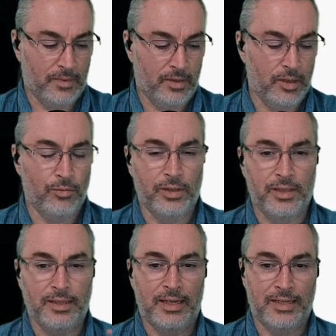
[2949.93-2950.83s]
The only
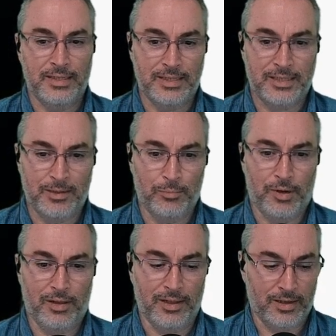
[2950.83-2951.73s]
thing that isn't
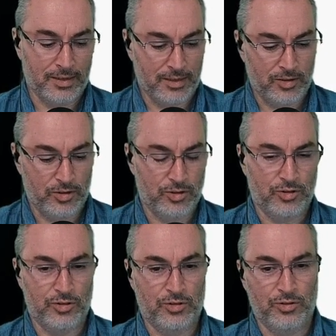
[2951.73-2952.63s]
symbolic
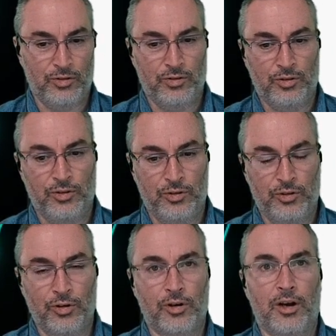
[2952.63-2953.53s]
is
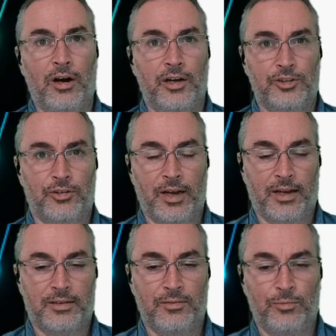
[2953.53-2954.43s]
your
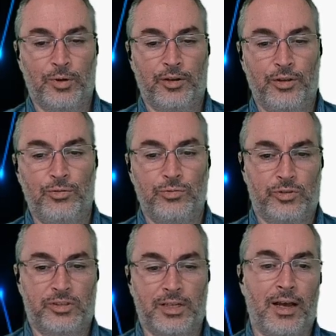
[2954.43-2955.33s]
contract, where you
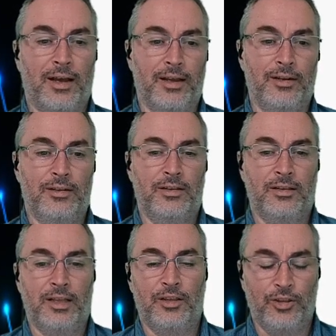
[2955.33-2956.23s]
sign
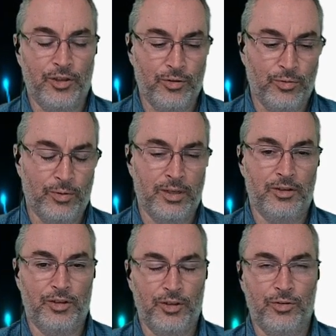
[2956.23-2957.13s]
that you
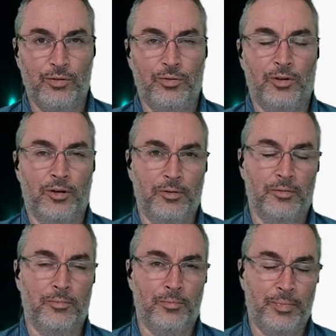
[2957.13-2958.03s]
and you
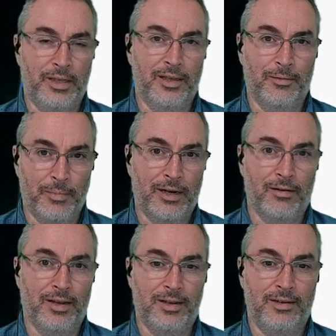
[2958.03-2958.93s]
are being
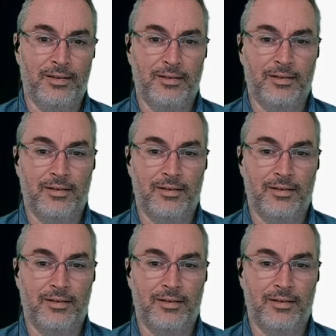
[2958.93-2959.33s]
married.